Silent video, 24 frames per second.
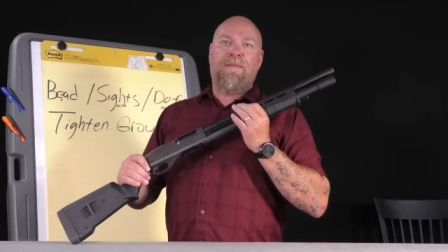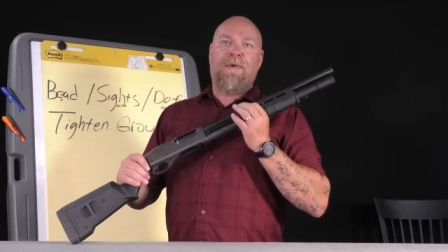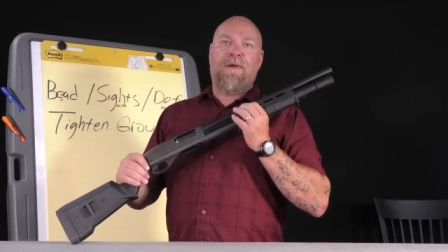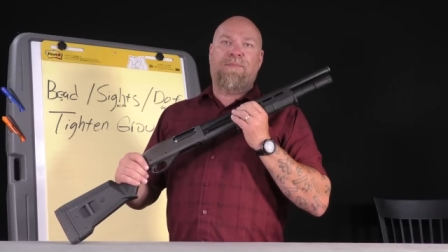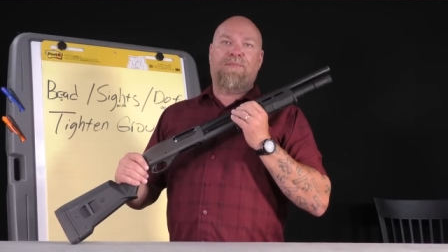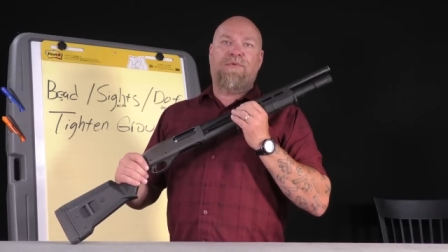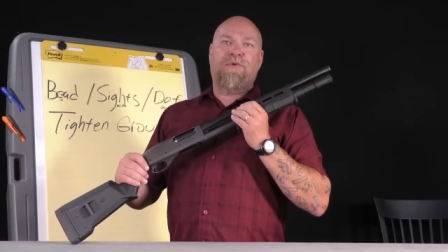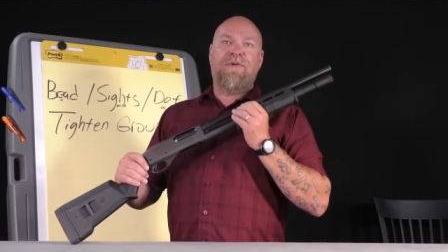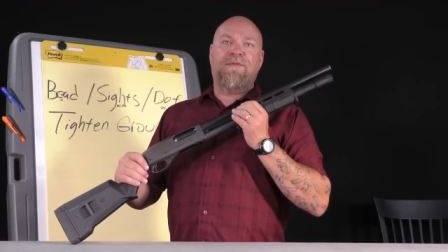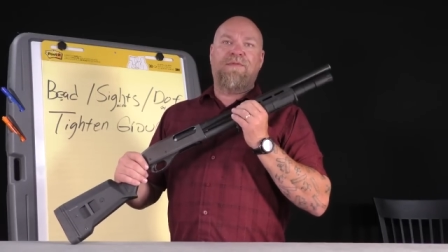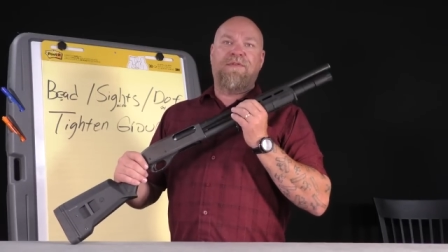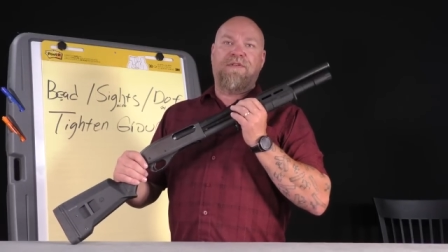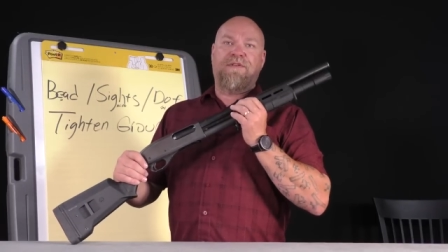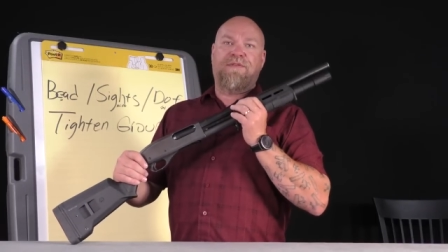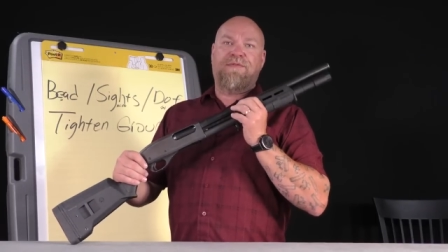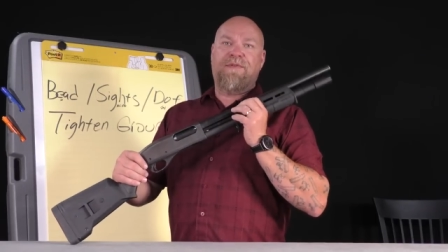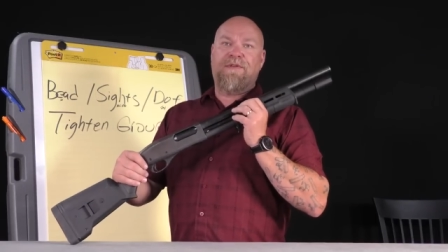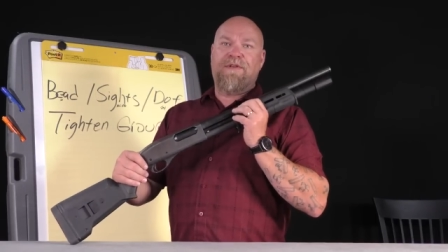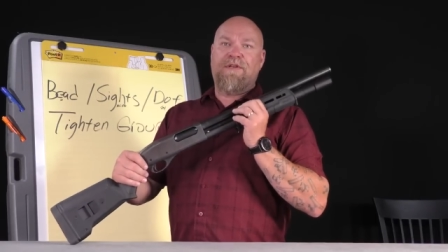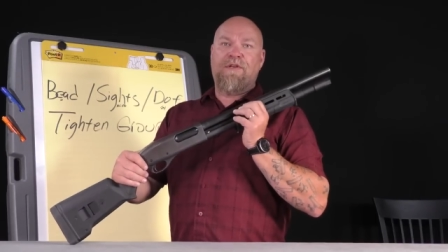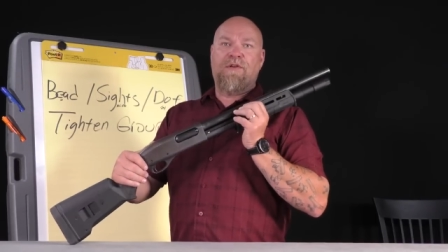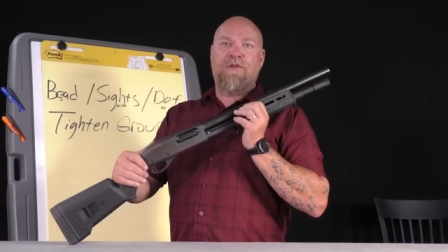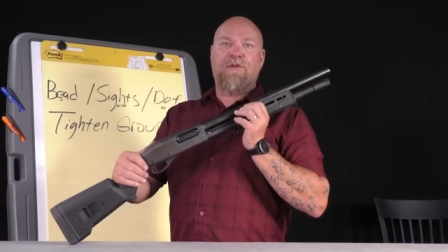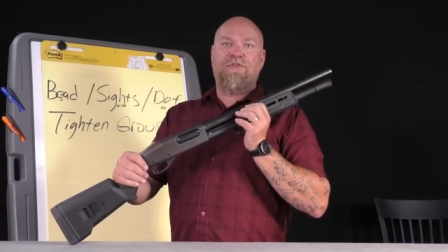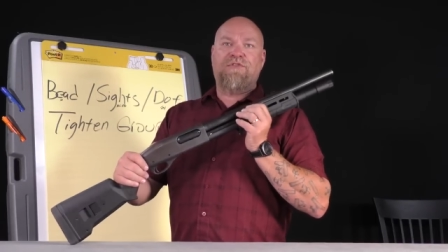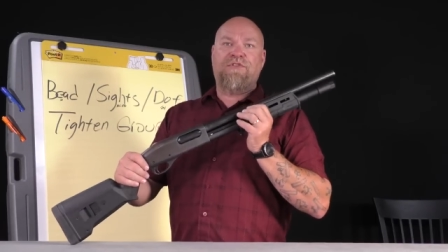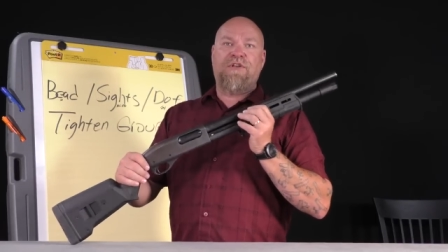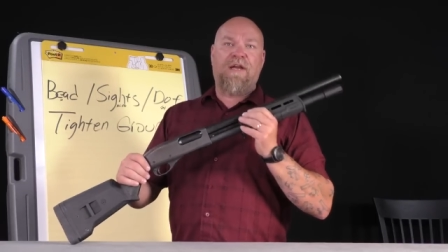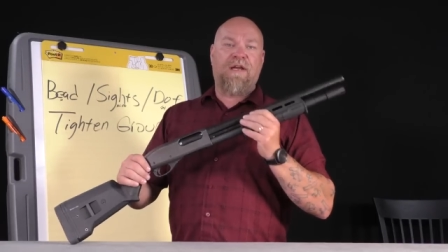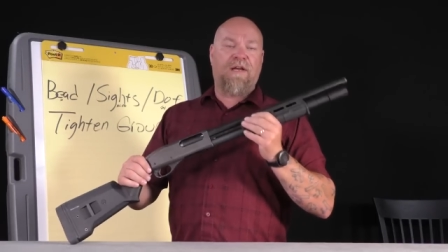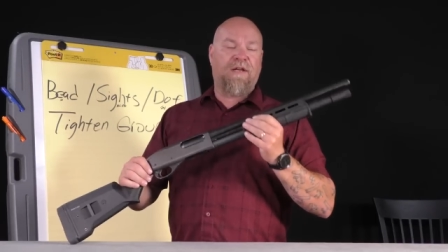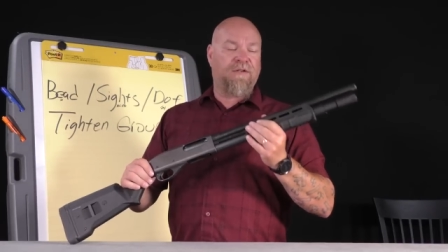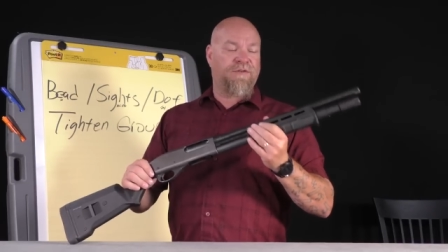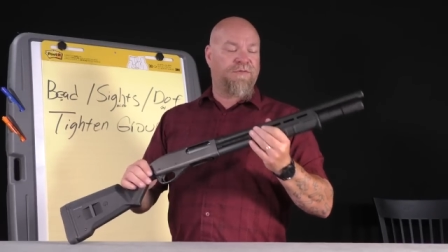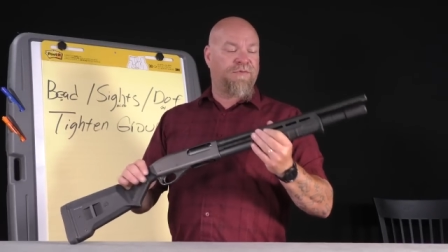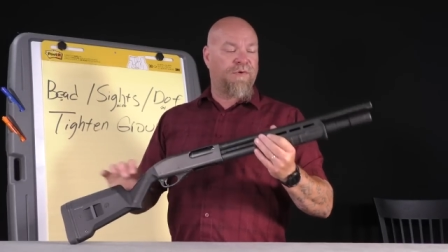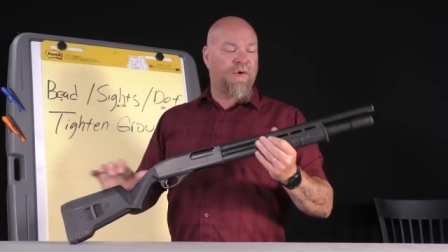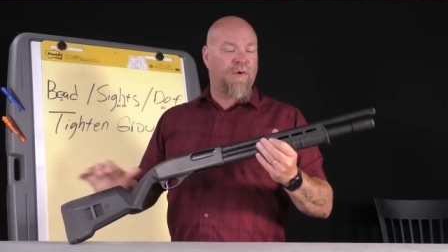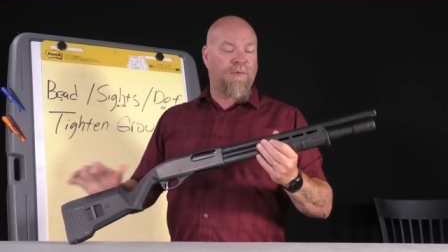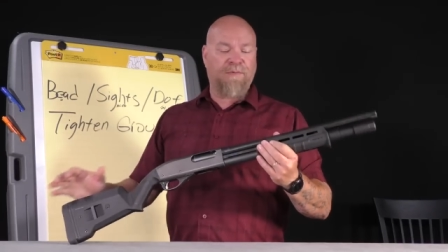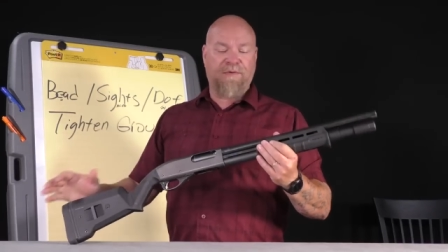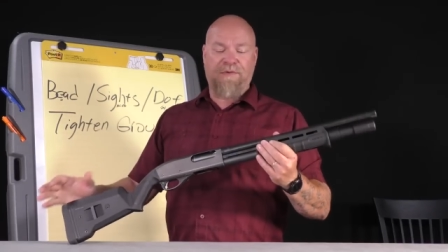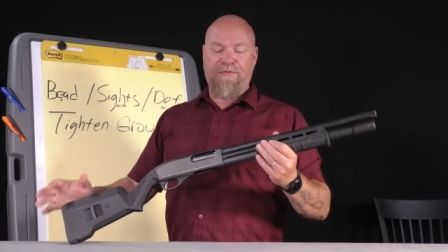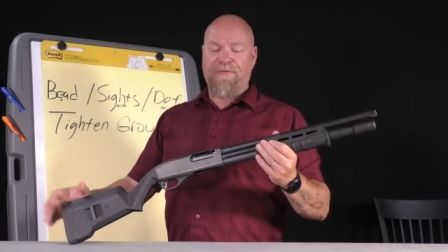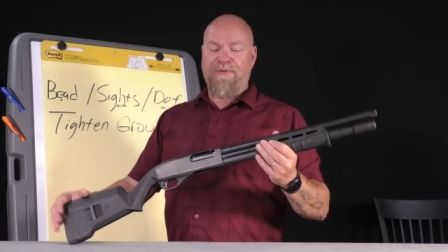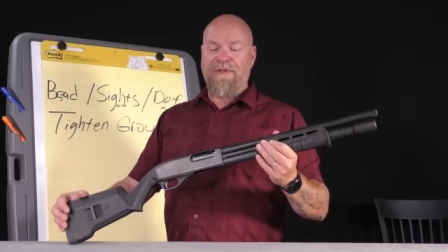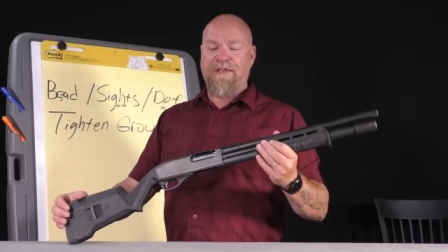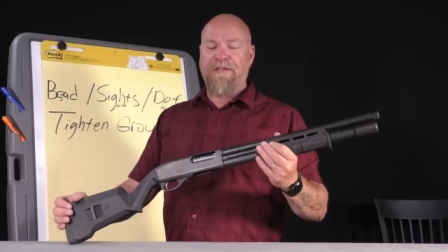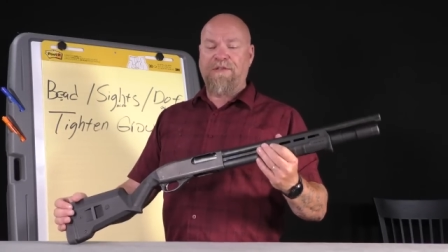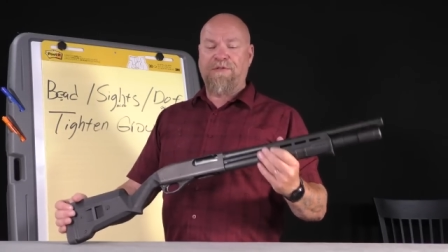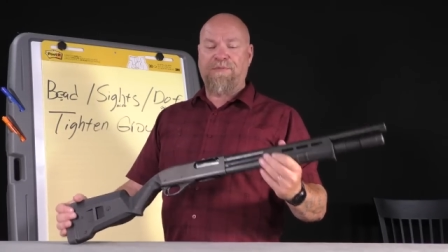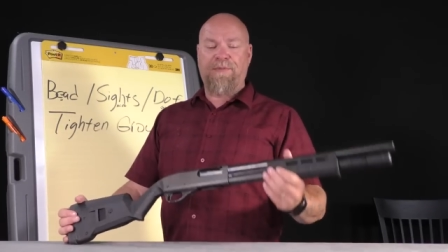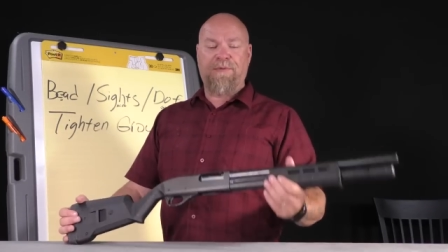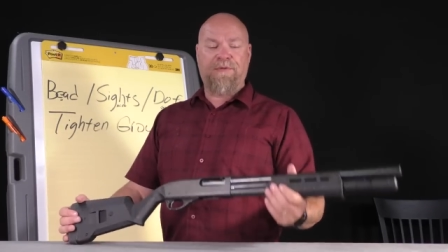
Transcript: my previous video, Shotguns for Home Defense,